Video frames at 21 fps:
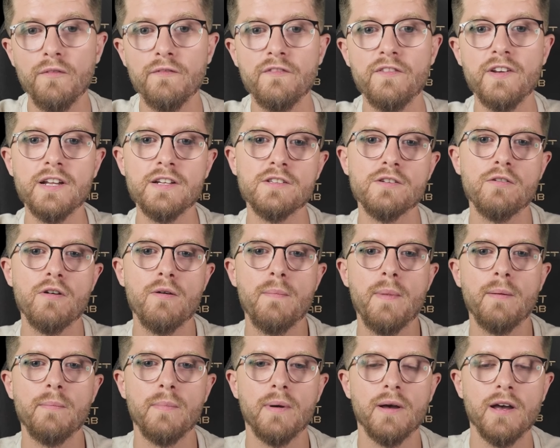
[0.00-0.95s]
one thing to
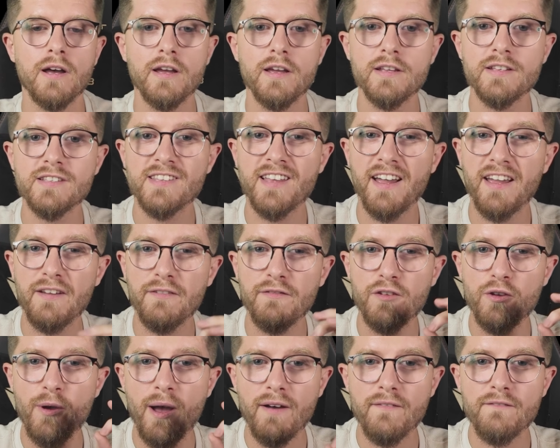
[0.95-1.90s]
remember is that
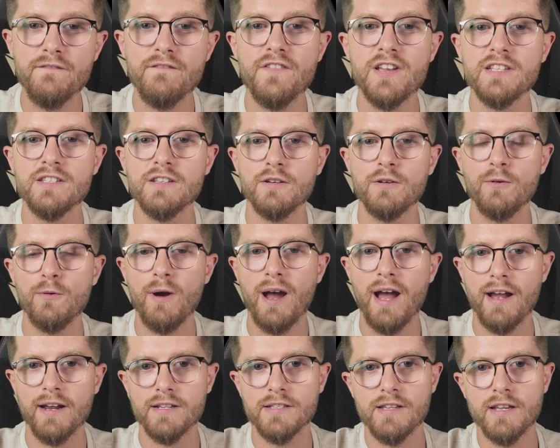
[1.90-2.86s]
if you have physical
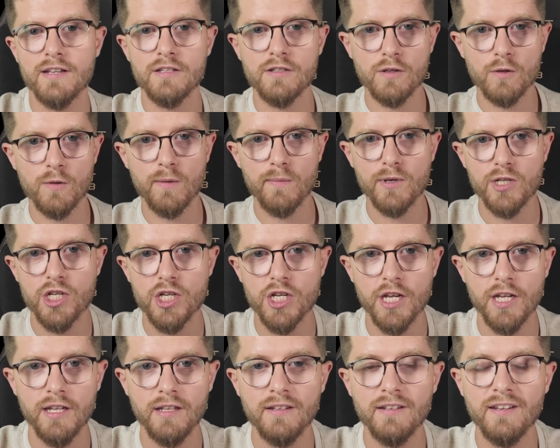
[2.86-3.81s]
access to a
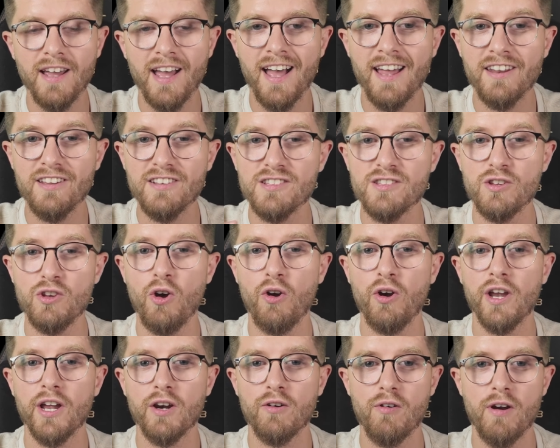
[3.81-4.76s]
machine and it's
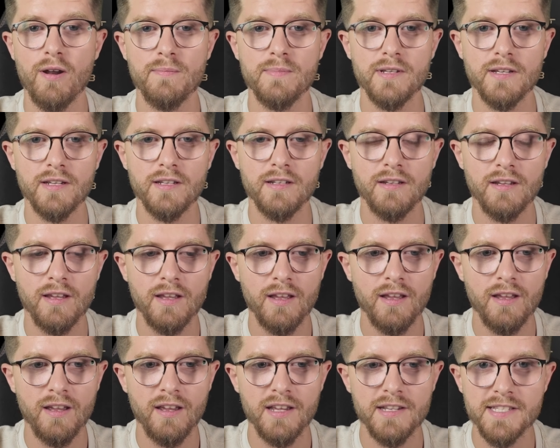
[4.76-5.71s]
not encrypted,
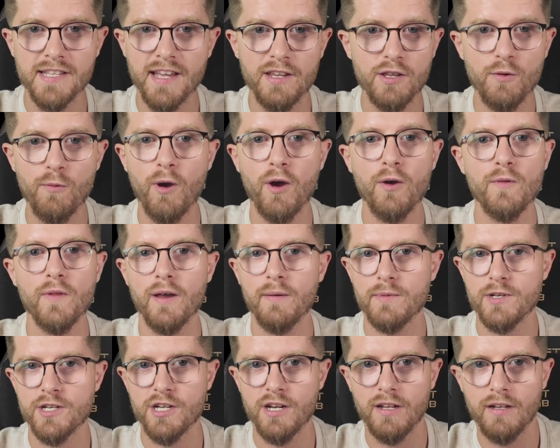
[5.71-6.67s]
is that you own
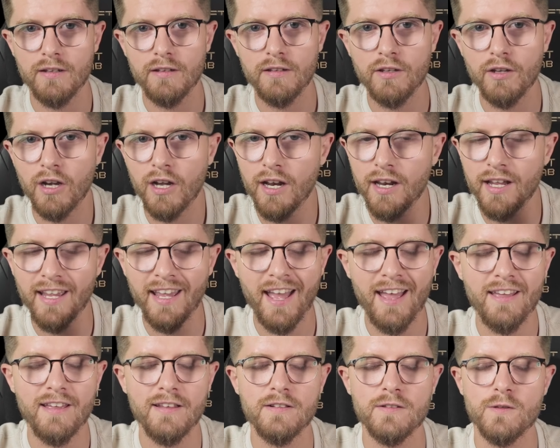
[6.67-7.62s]
that machine. You're going to
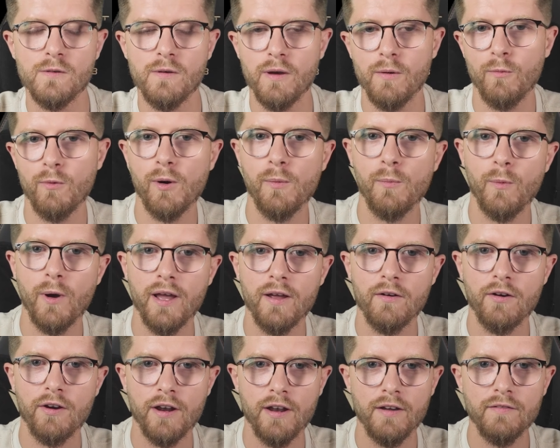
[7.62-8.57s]
get into it one
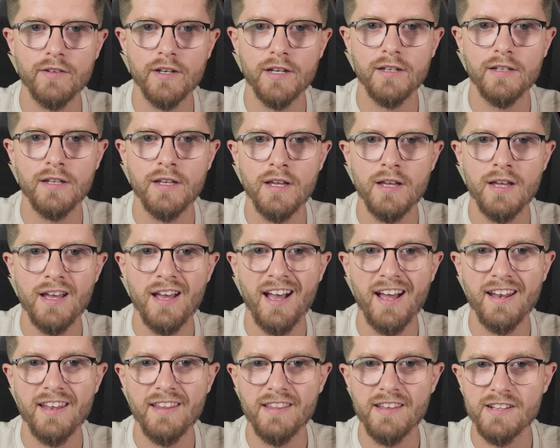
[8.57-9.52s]
way or another.
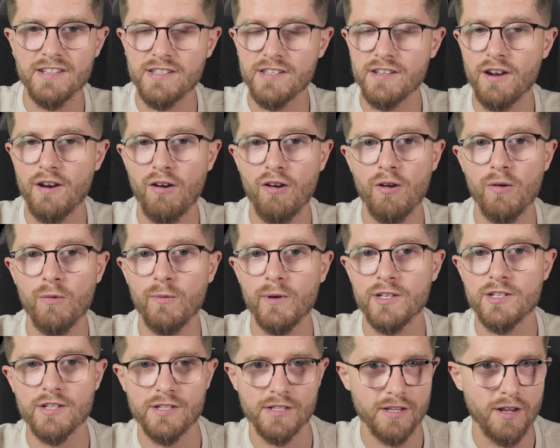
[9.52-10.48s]
And in this scenario,
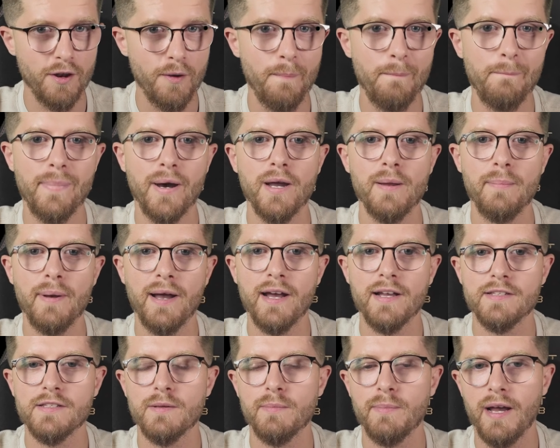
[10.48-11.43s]
we're just going to
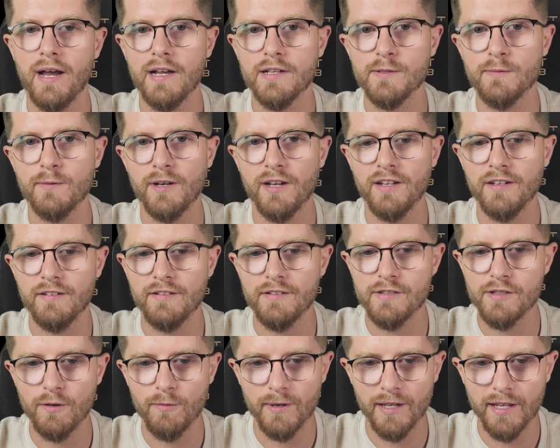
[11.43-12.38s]
bypass the password
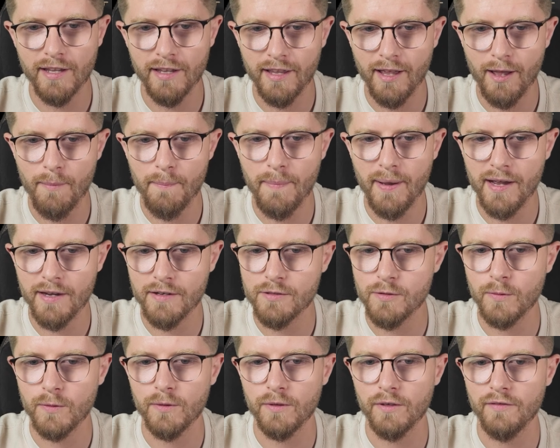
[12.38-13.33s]
so we can get back
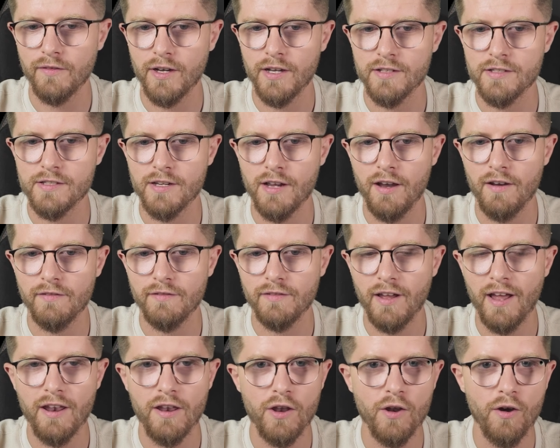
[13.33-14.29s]
to all of our
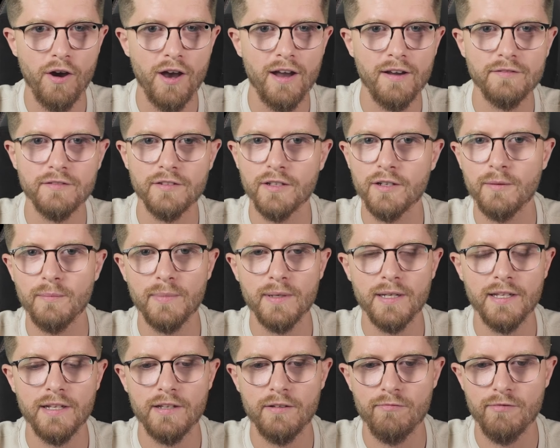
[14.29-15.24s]
stuff and not have to
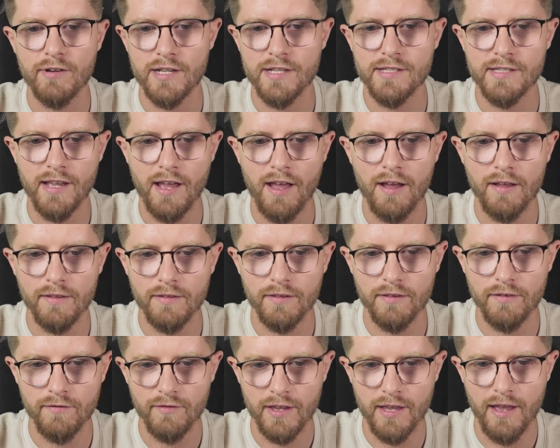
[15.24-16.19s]
completely reset
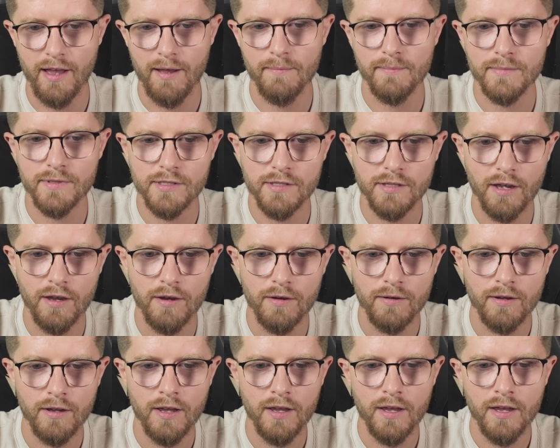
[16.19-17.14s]
the VM.
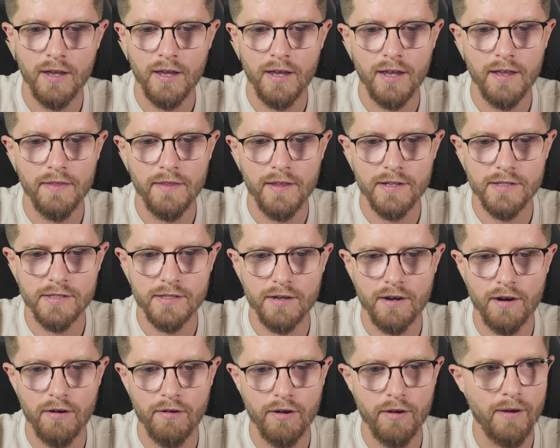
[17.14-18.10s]
So in this
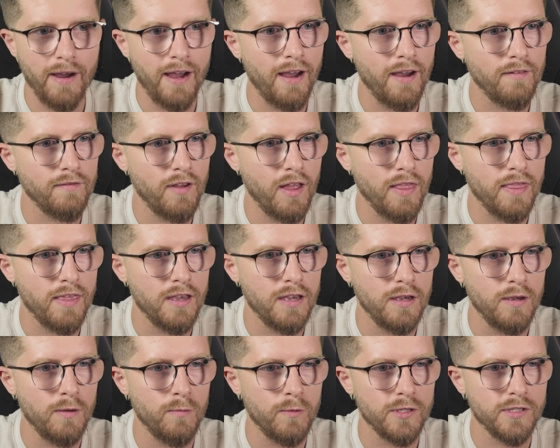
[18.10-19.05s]
scenario, I have
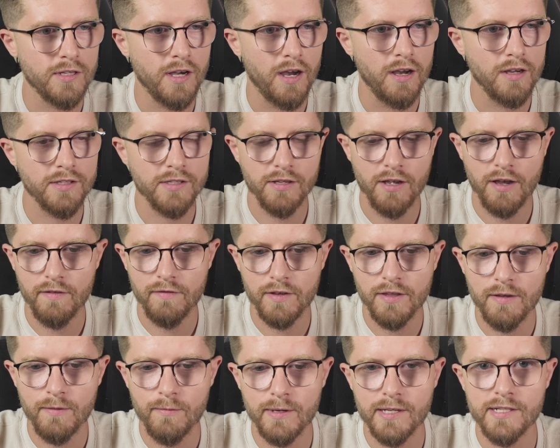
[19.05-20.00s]
the Wizar
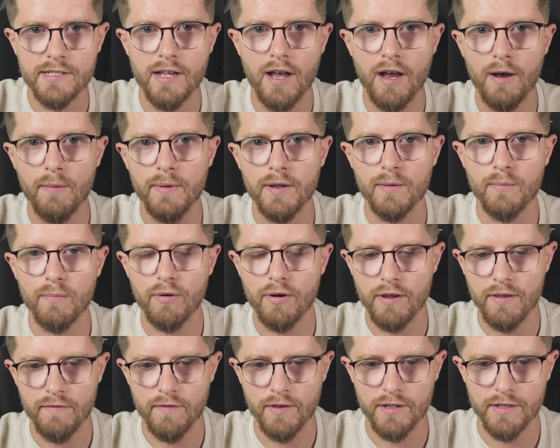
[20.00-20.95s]
server that we set up in a
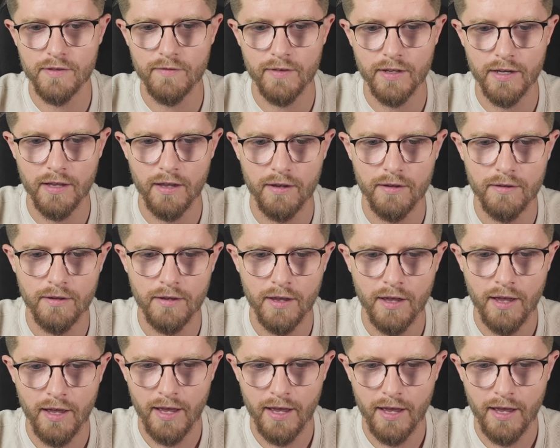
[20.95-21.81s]
previous video,